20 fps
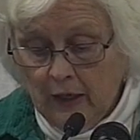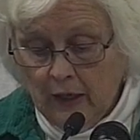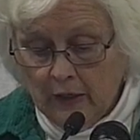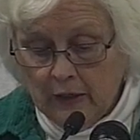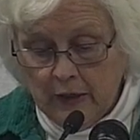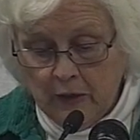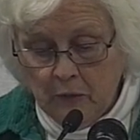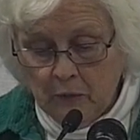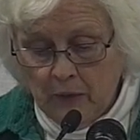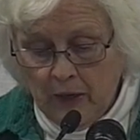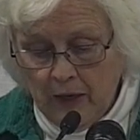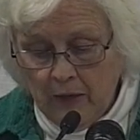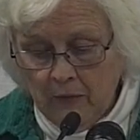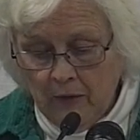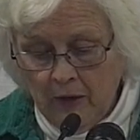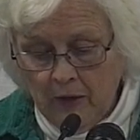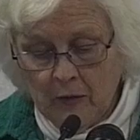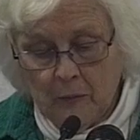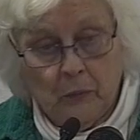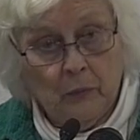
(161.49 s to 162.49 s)
then ran
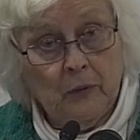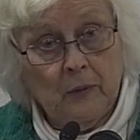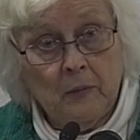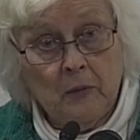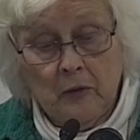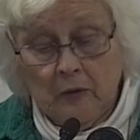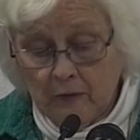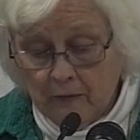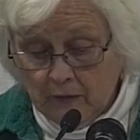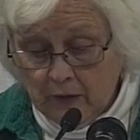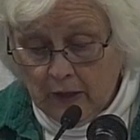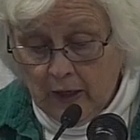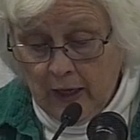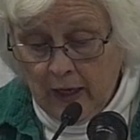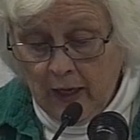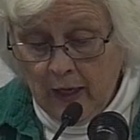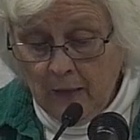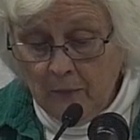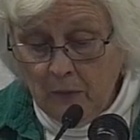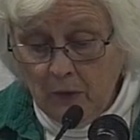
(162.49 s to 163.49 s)
around the perimeter of the
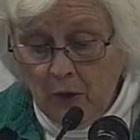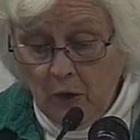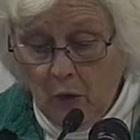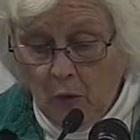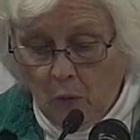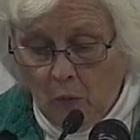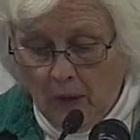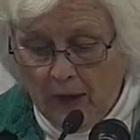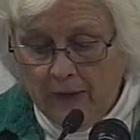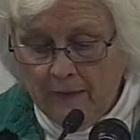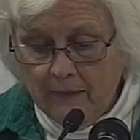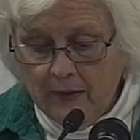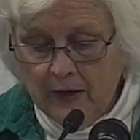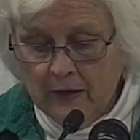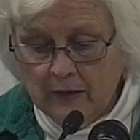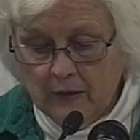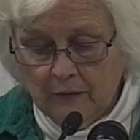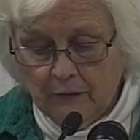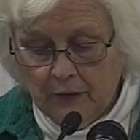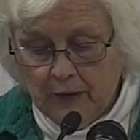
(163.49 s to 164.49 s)
camp,
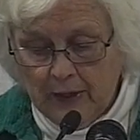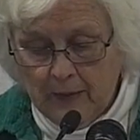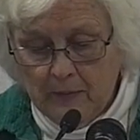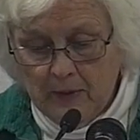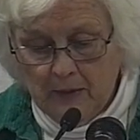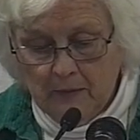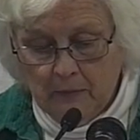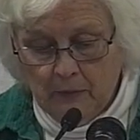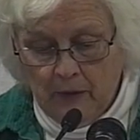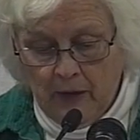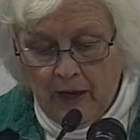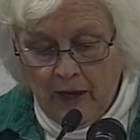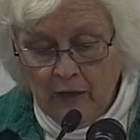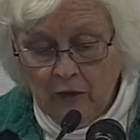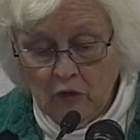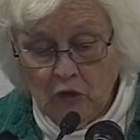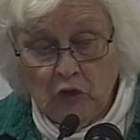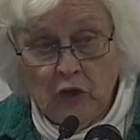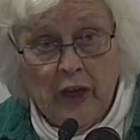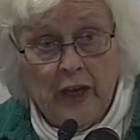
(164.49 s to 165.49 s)
waving the flaming
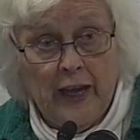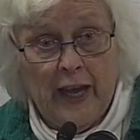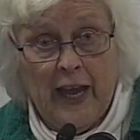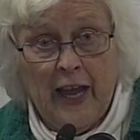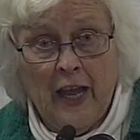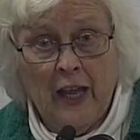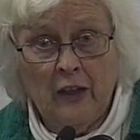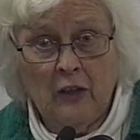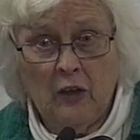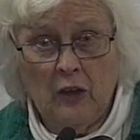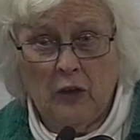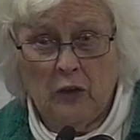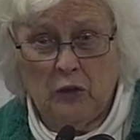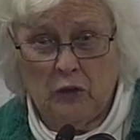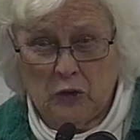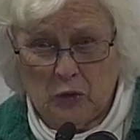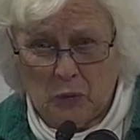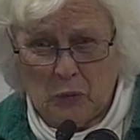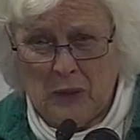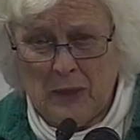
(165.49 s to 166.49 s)
branch and
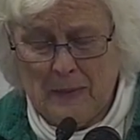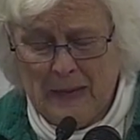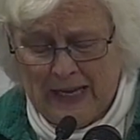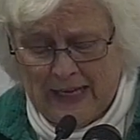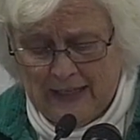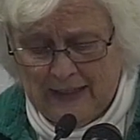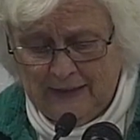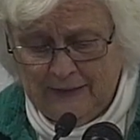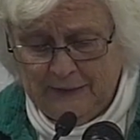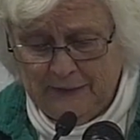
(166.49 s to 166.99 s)
screaming.